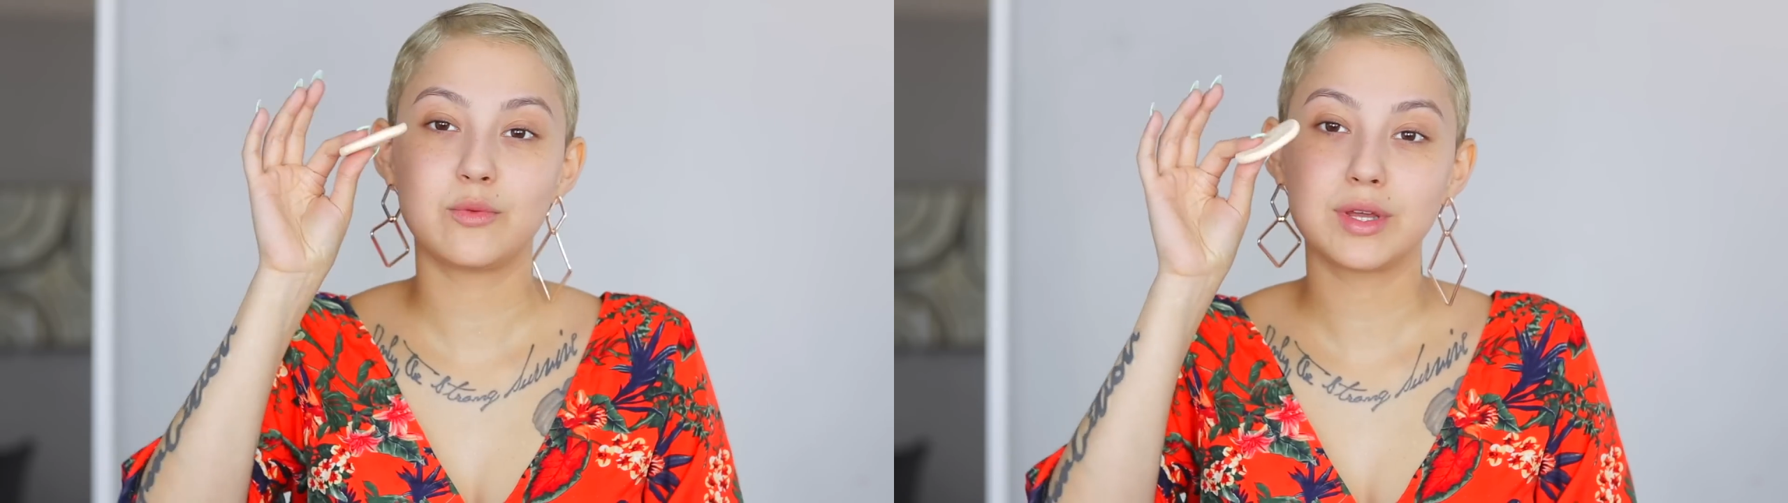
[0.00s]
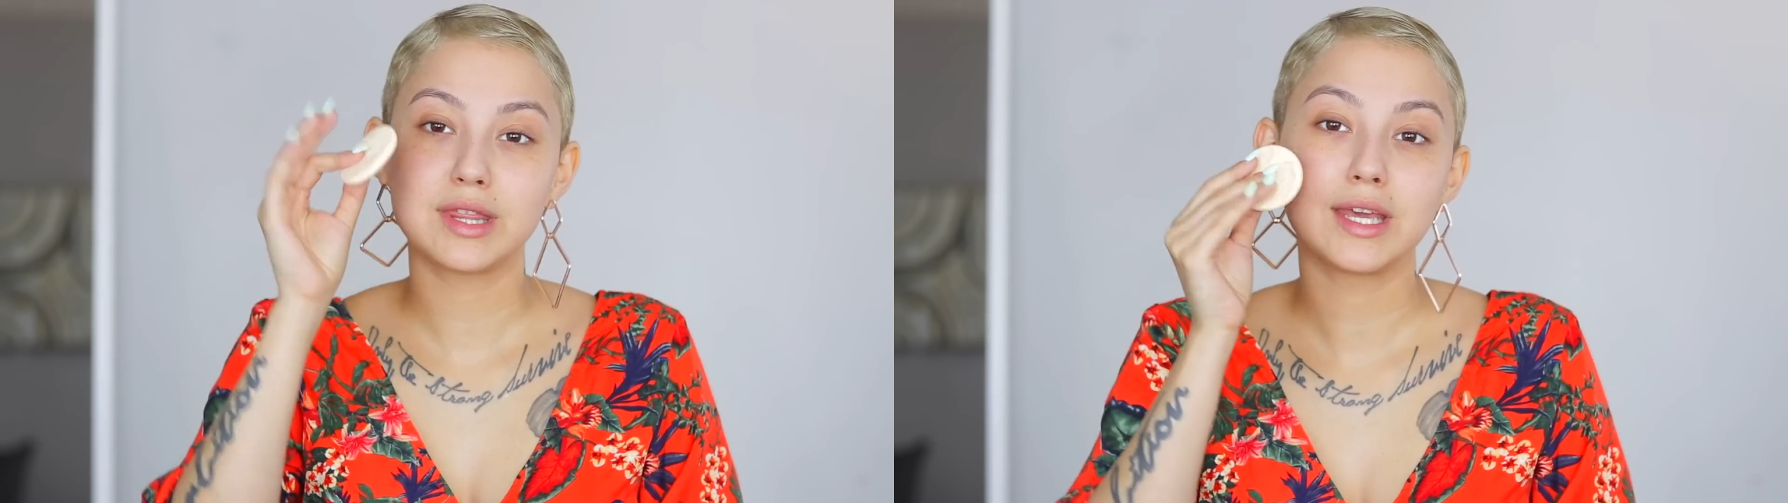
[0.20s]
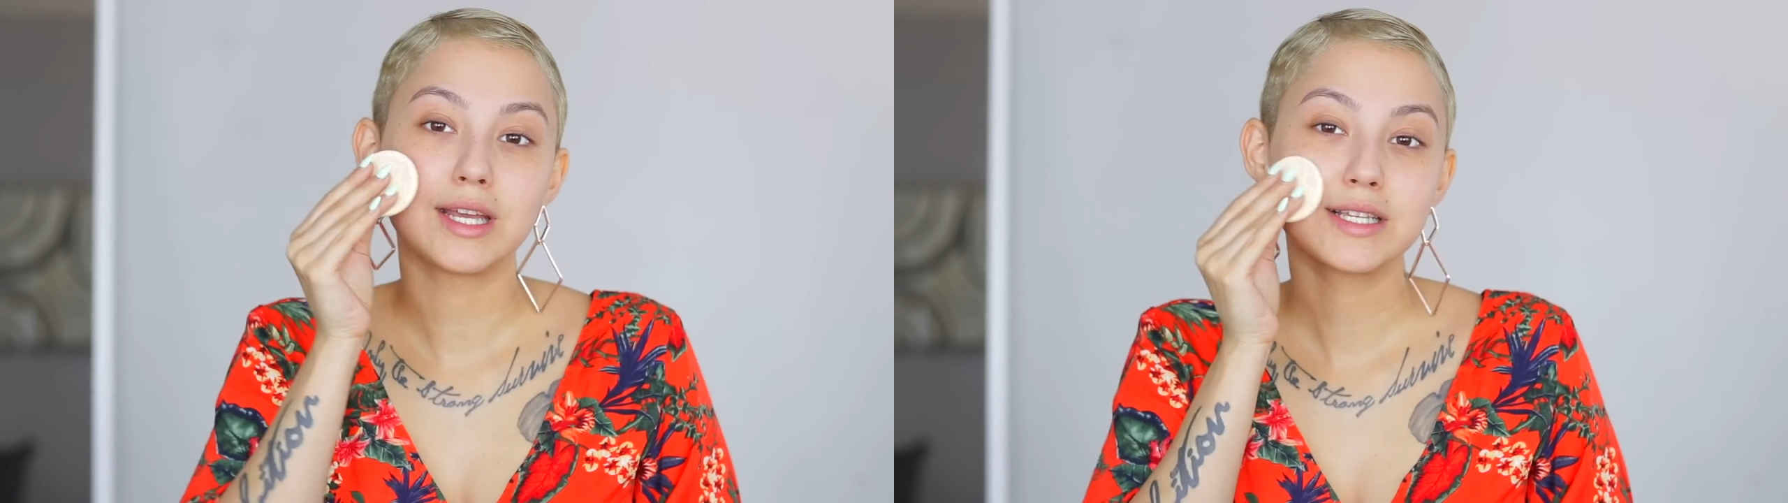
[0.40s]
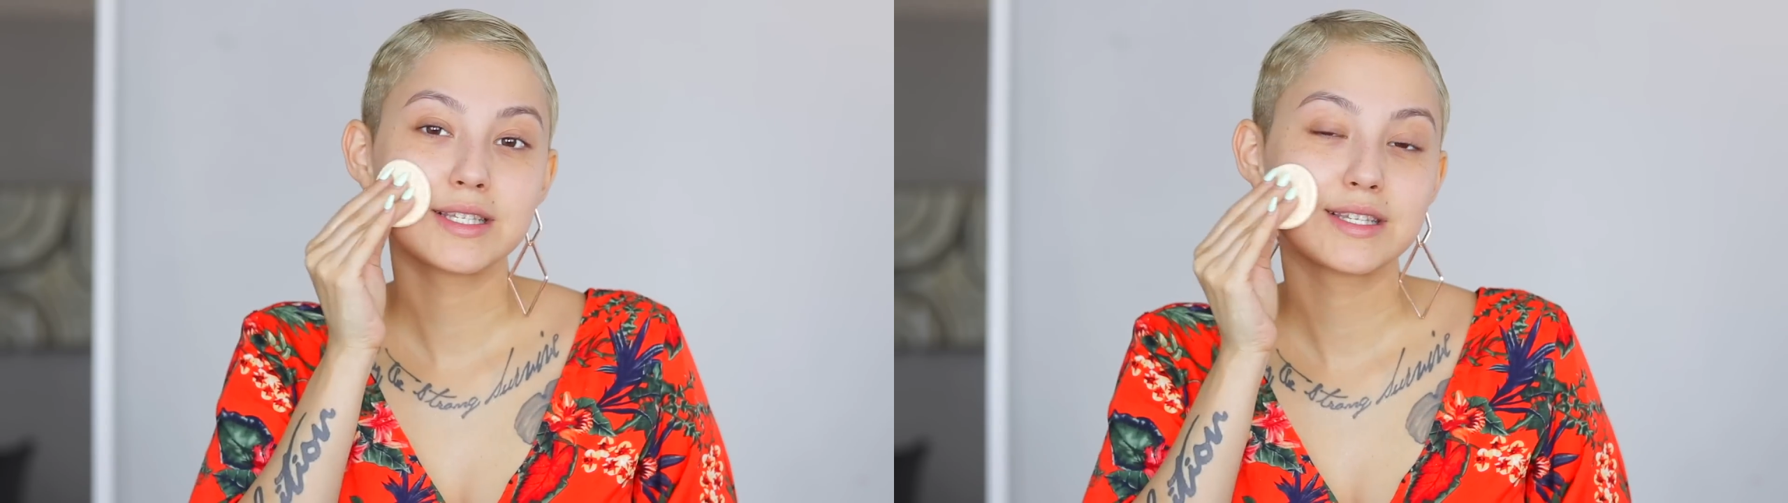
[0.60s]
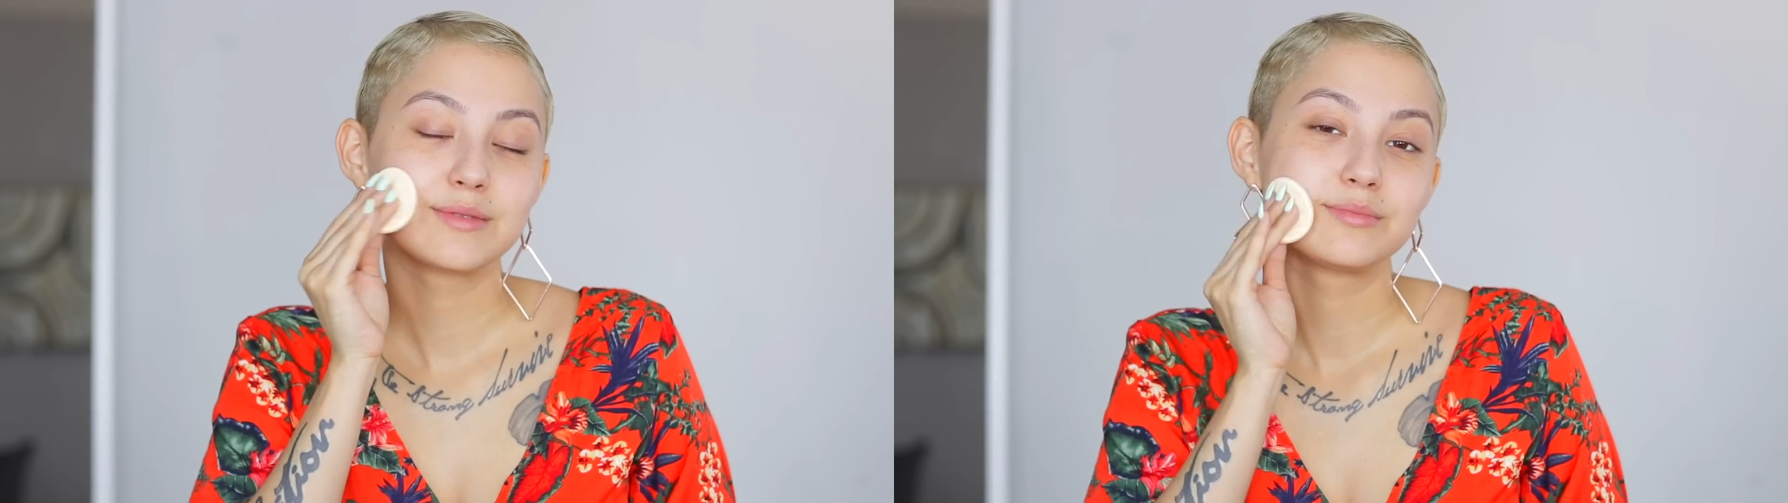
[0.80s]
on with
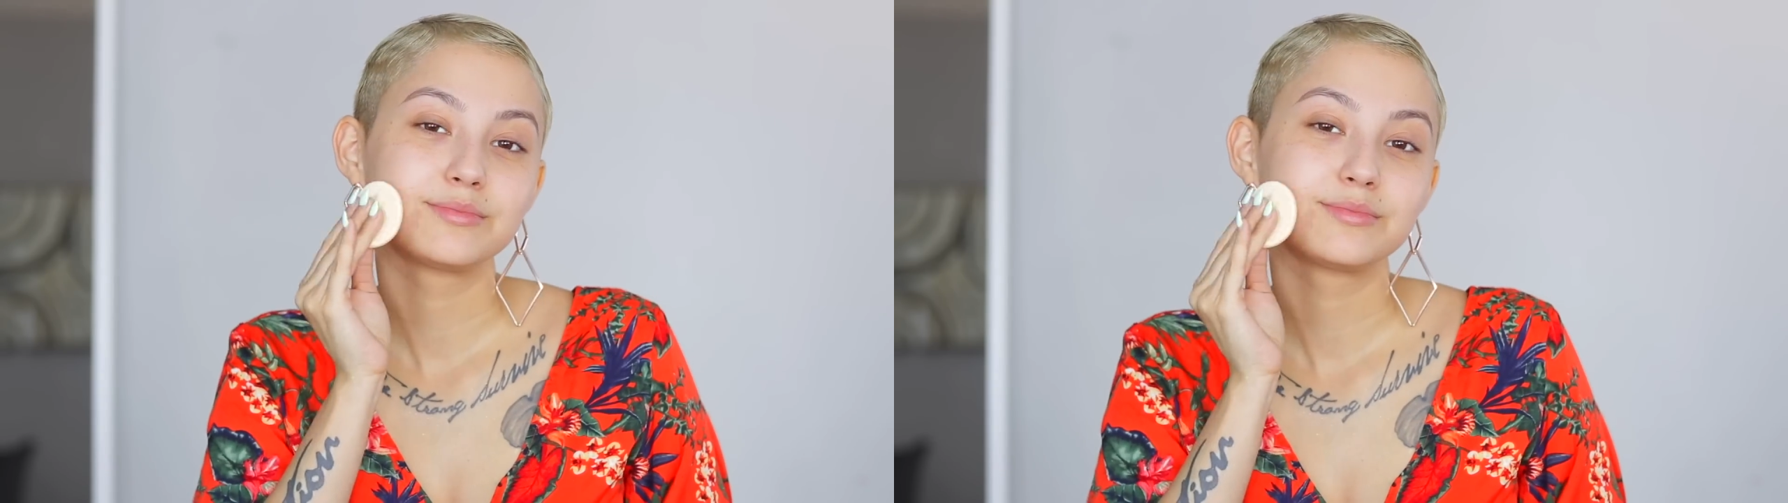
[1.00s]
this.